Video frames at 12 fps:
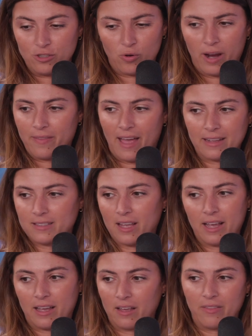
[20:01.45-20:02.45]
enjoy it. That's
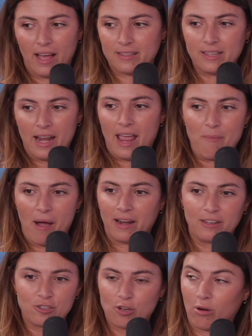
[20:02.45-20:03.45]
like a, that's an A
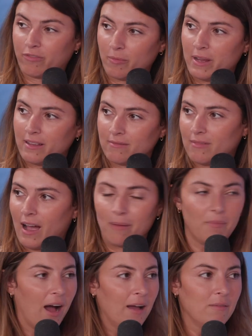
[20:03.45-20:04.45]
minus show for me. Yeah,
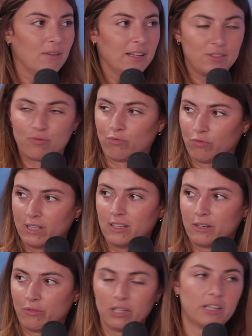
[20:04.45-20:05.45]
um, it's always I, it's funny.
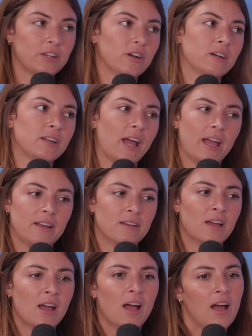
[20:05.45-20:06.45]
really, really good. And